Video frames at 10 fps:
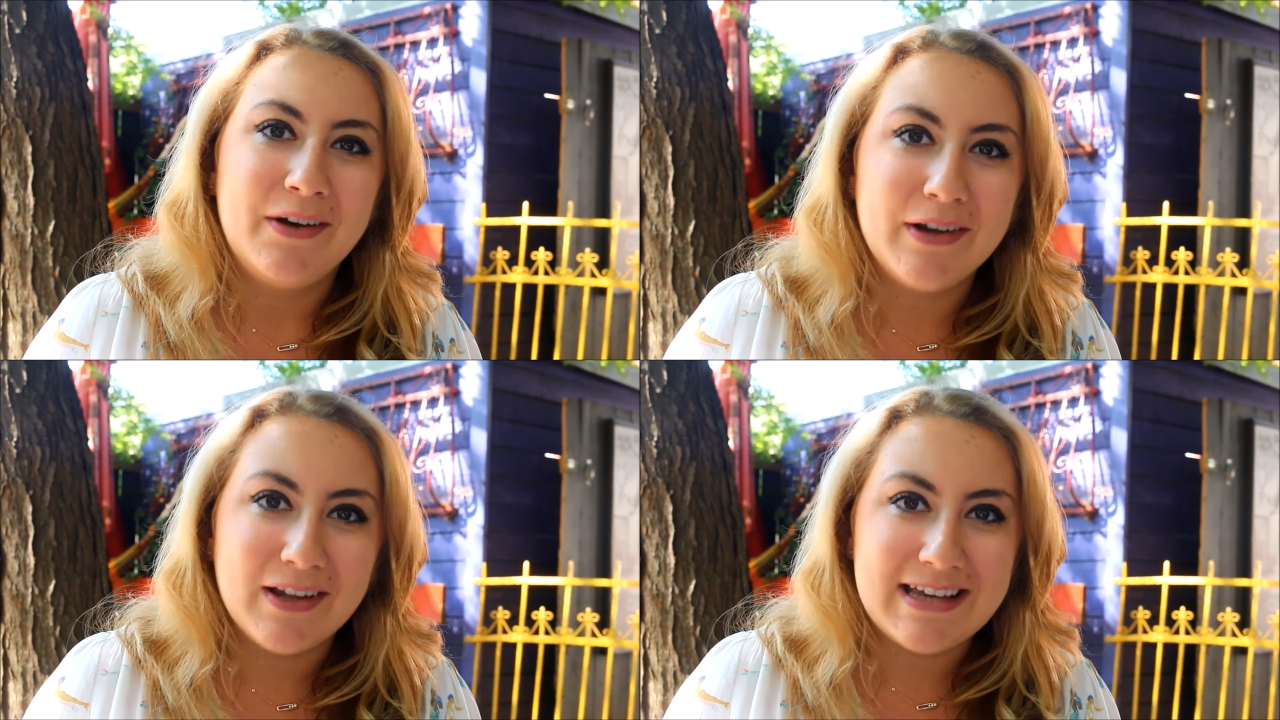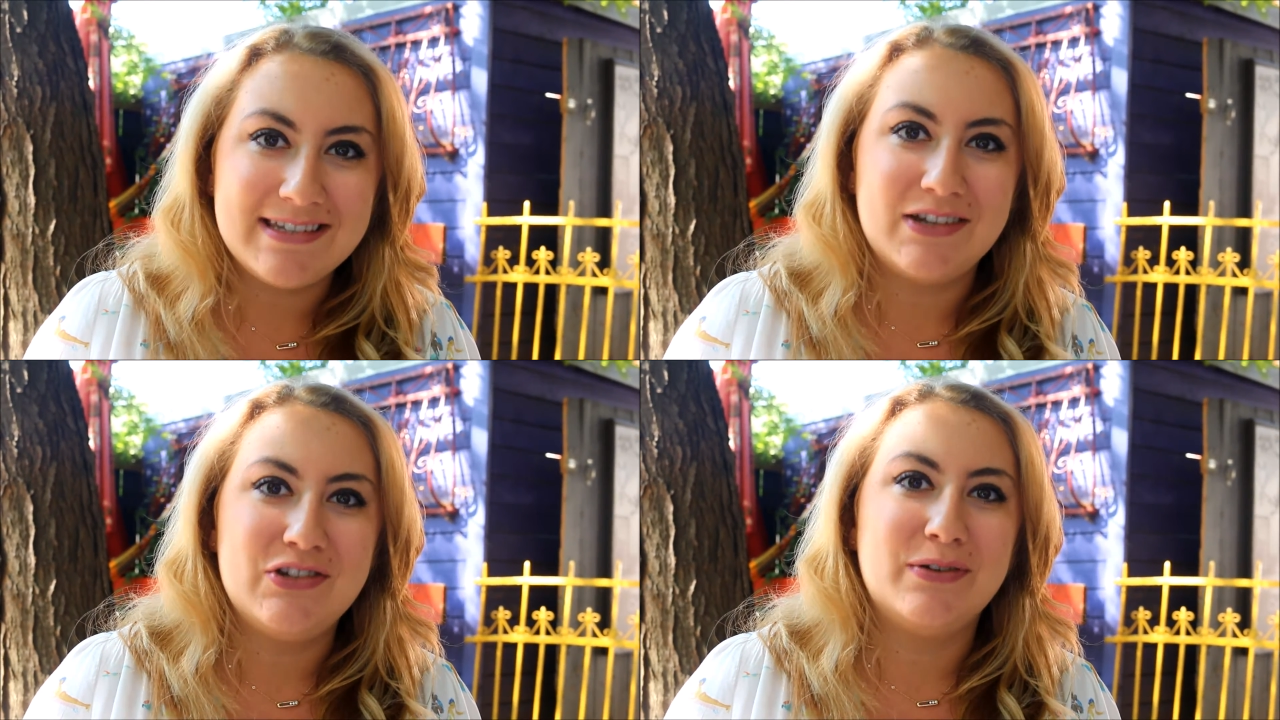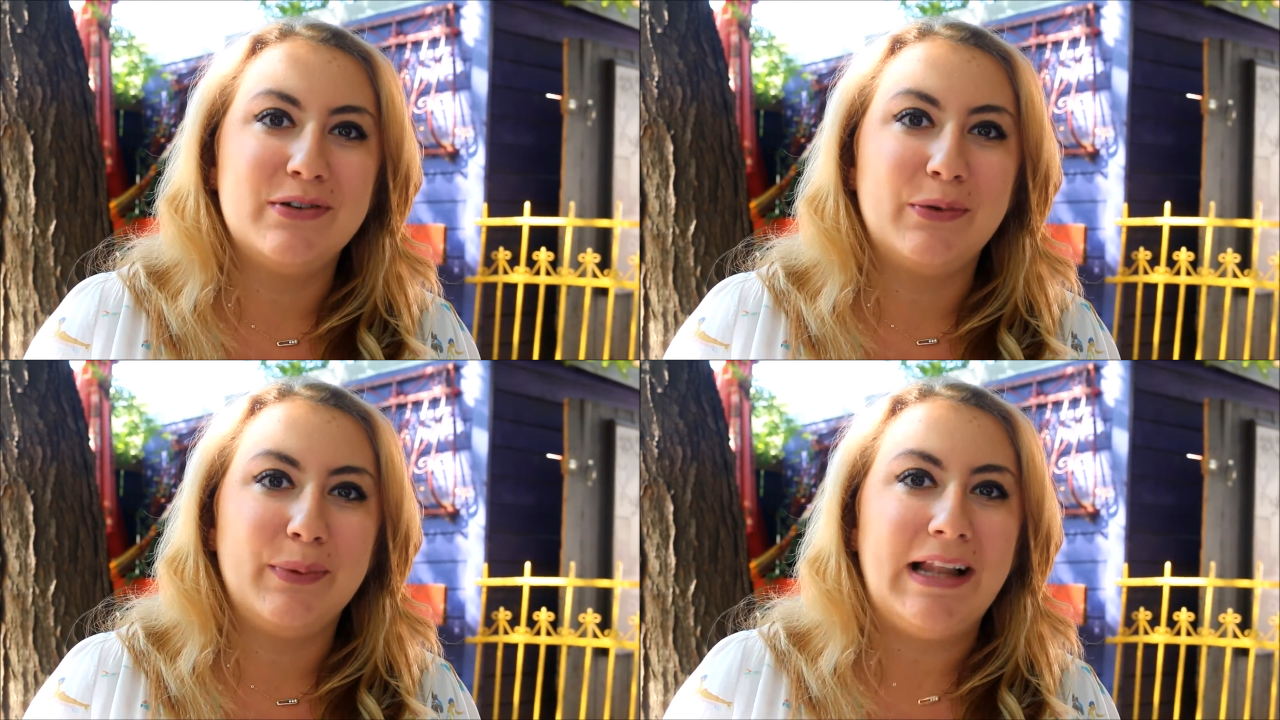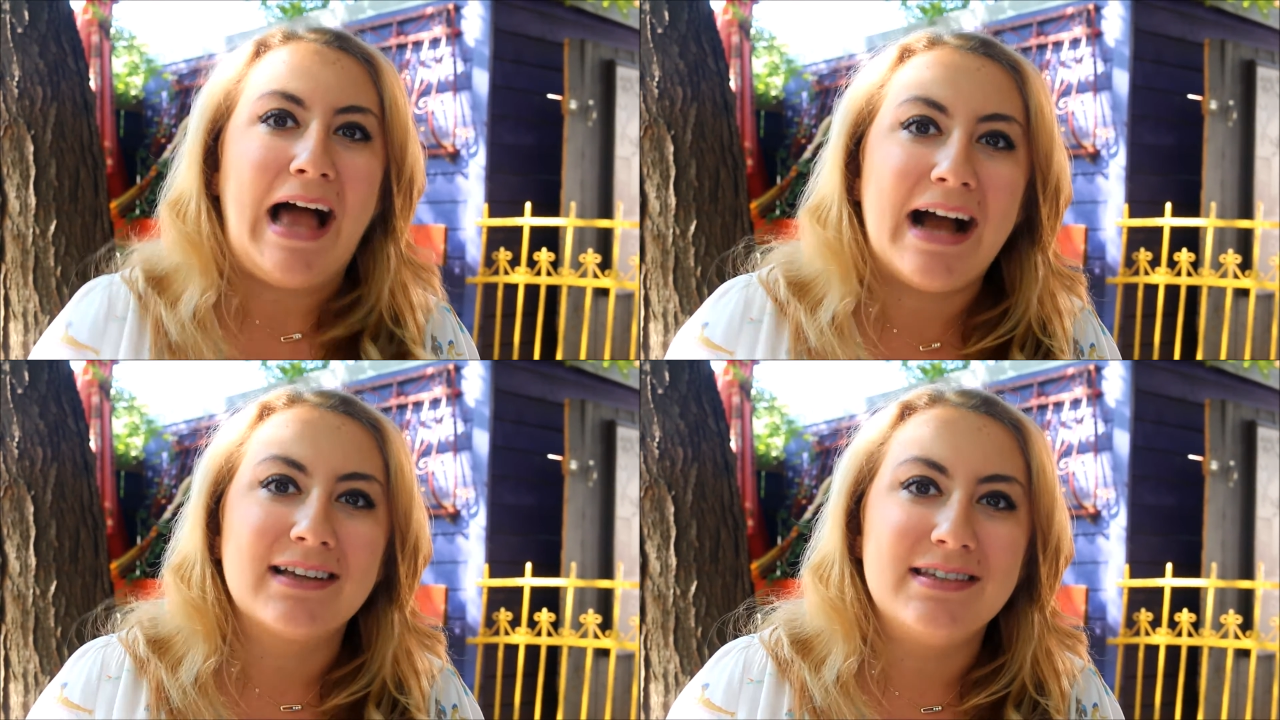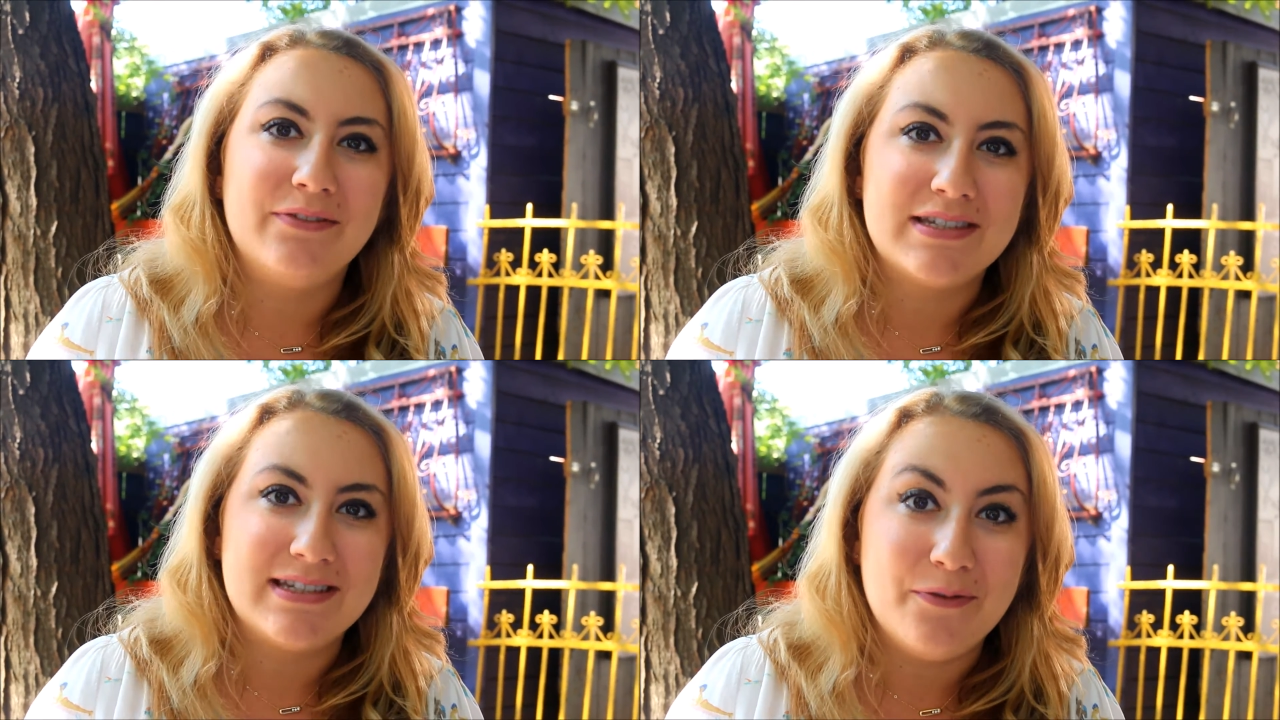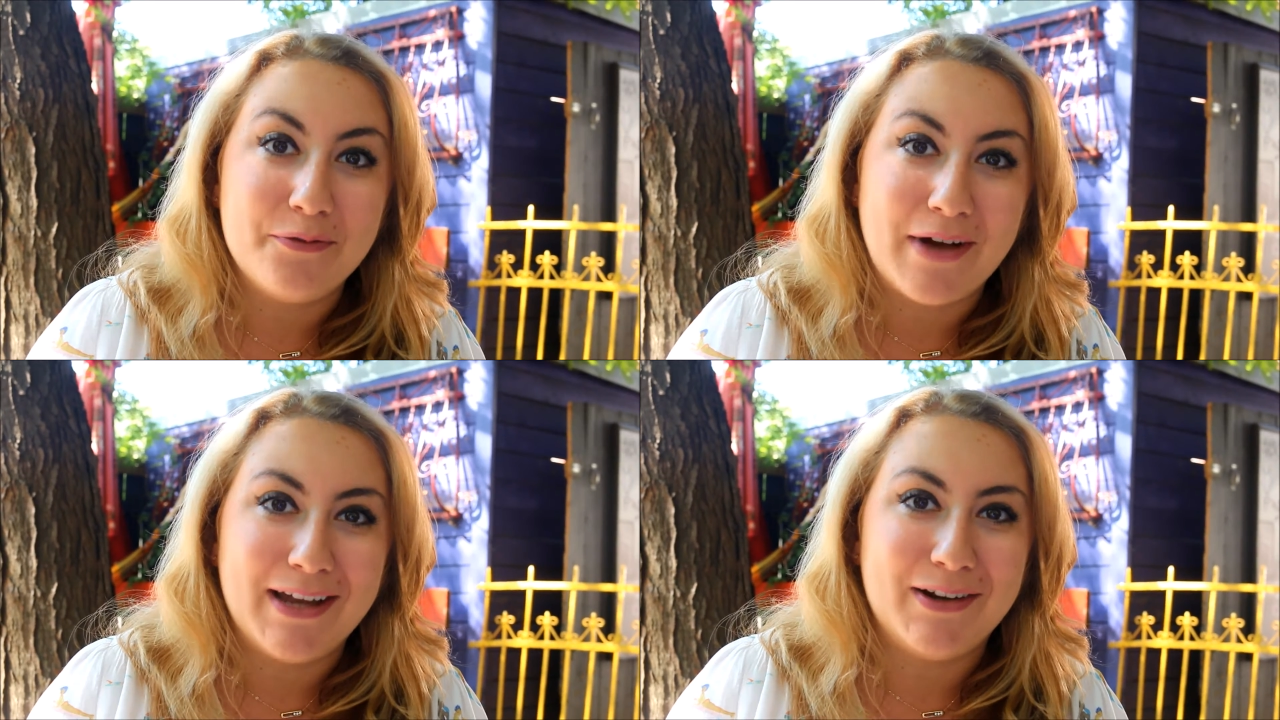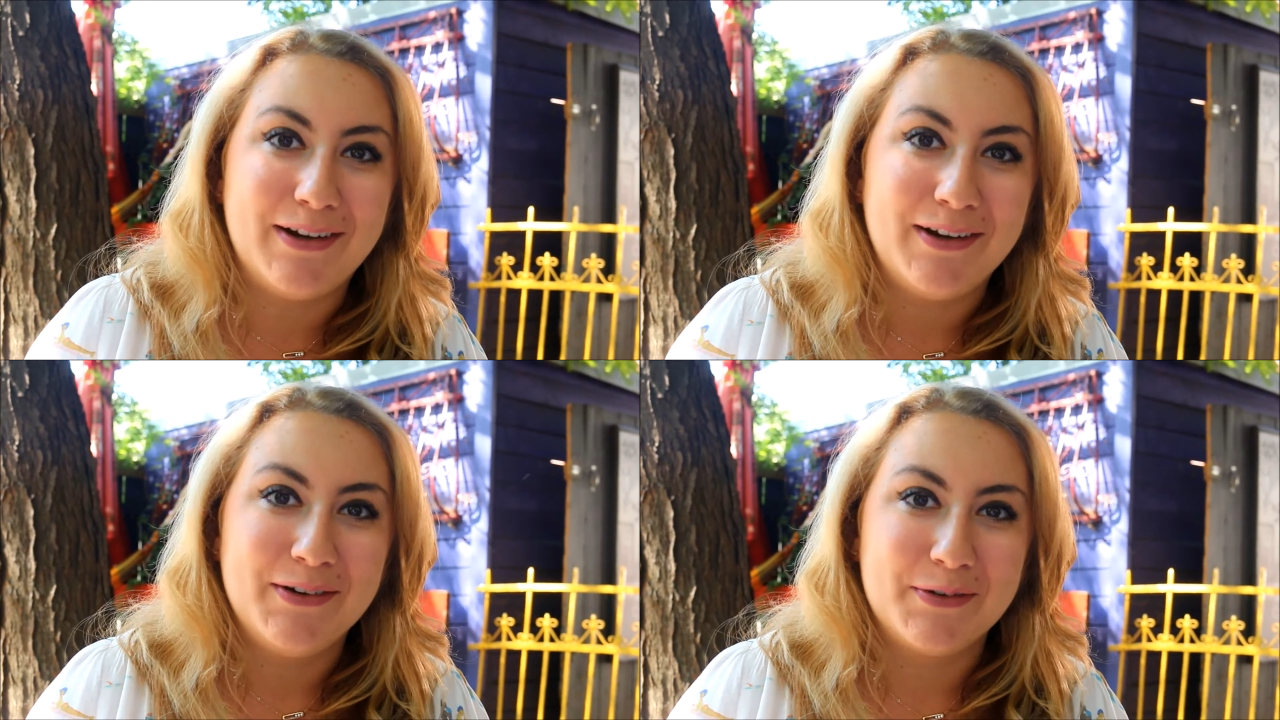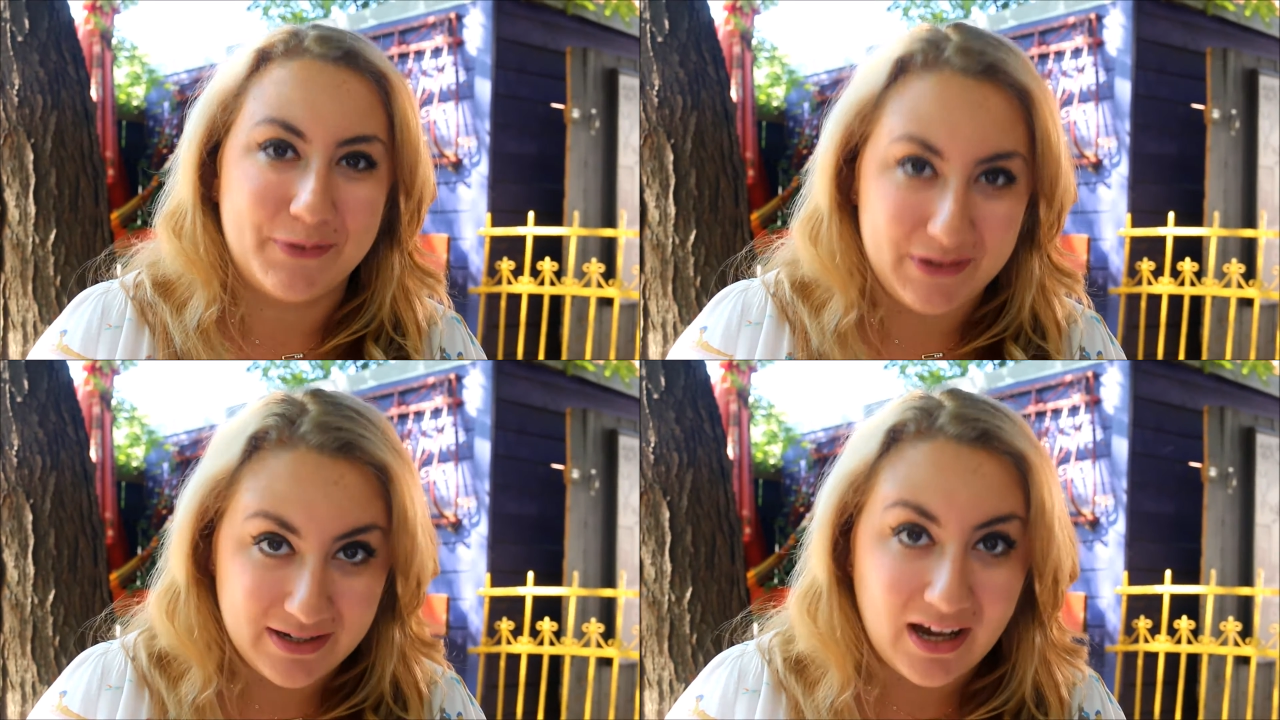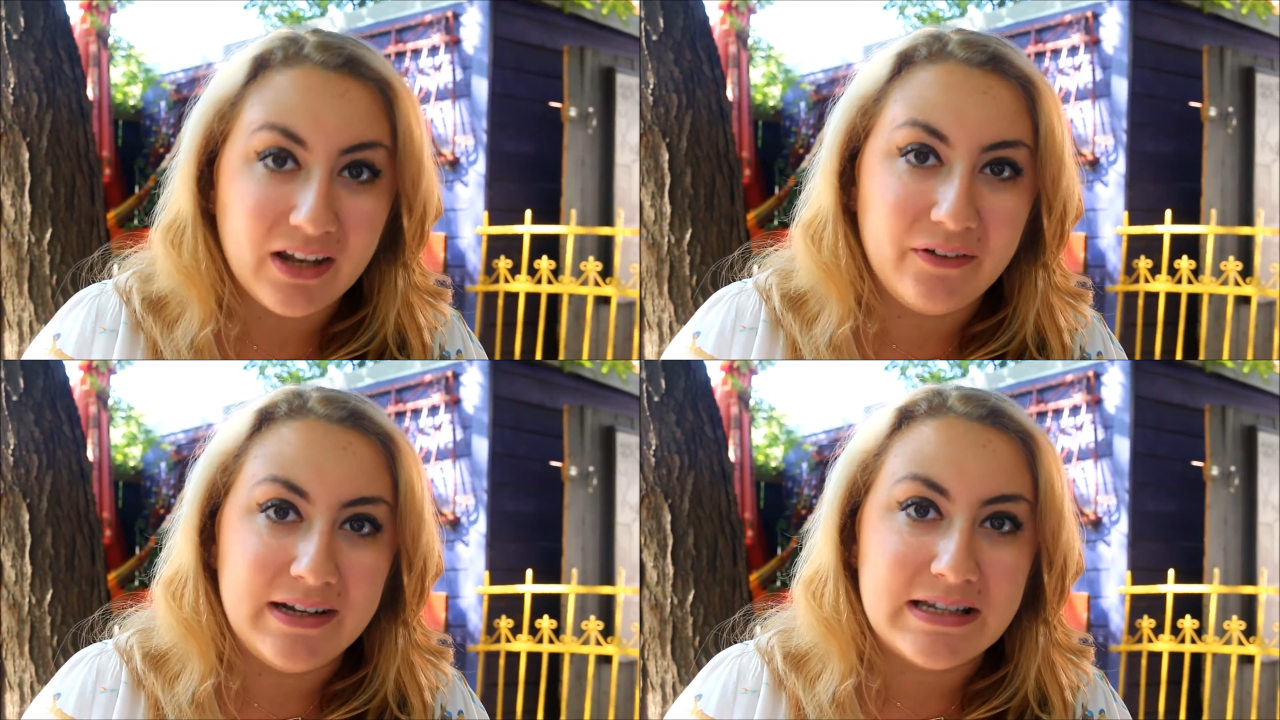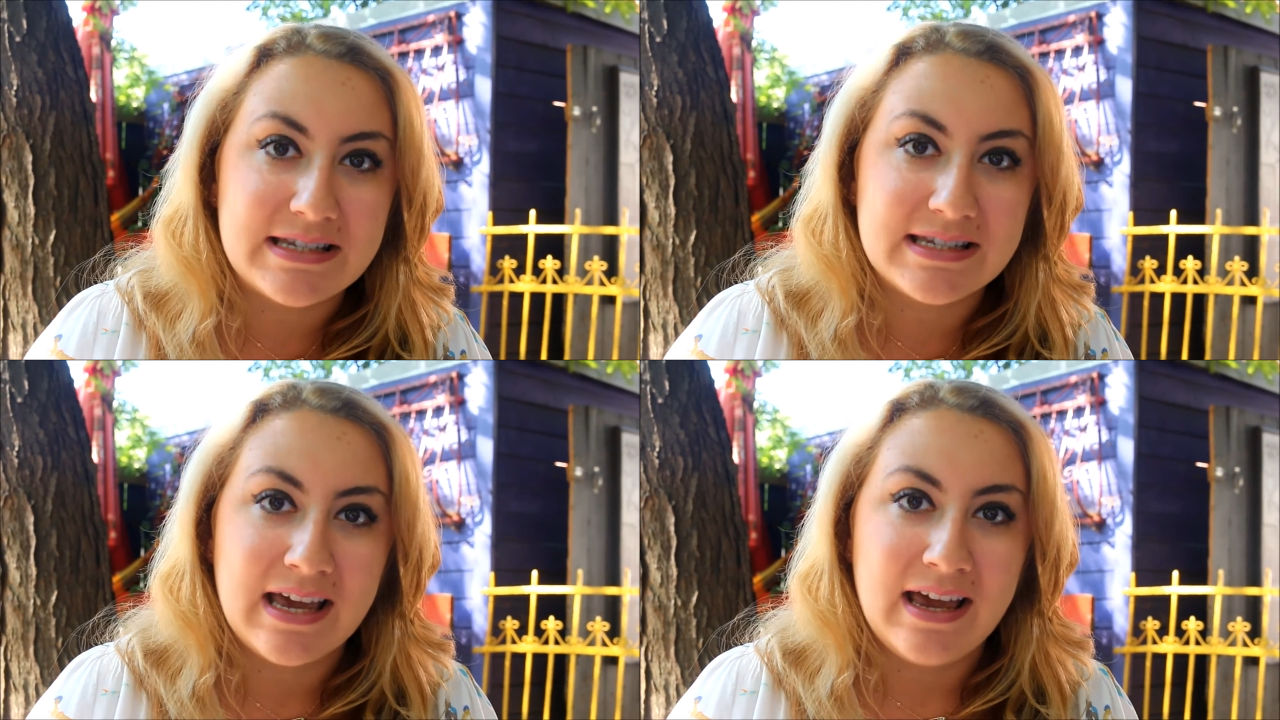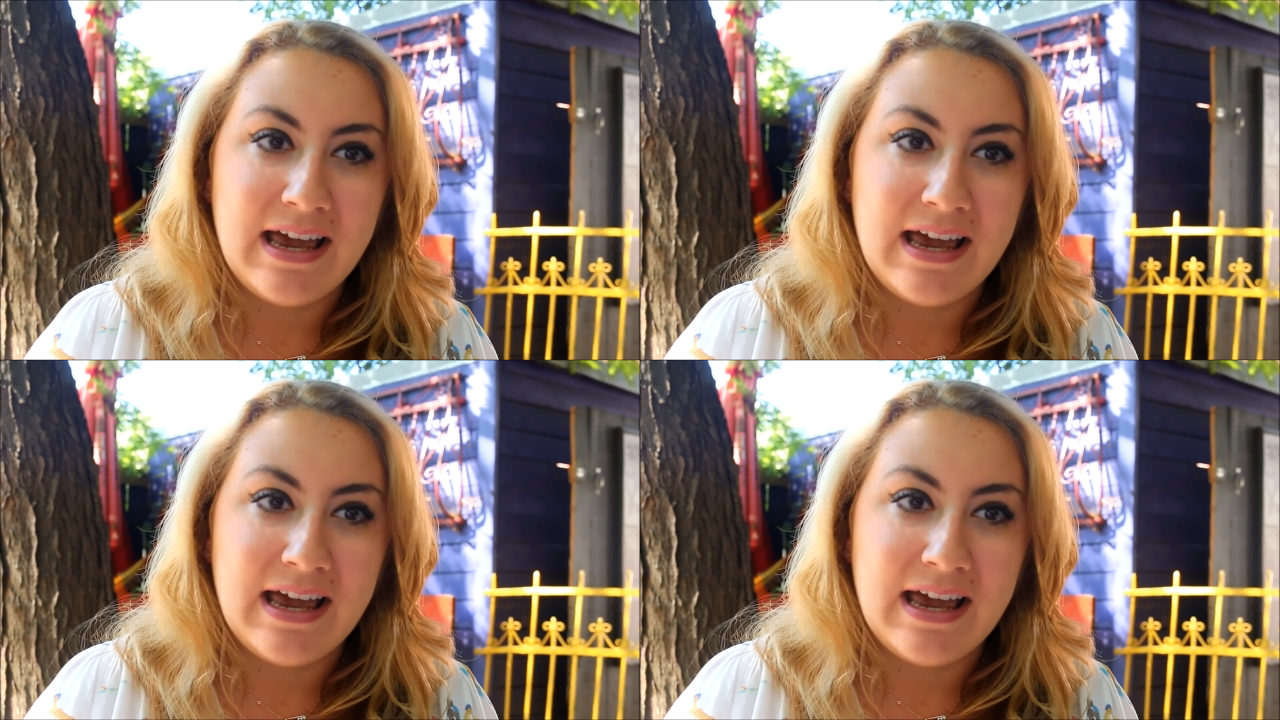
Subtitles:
realized that she was a real activist and fighter for tolerance.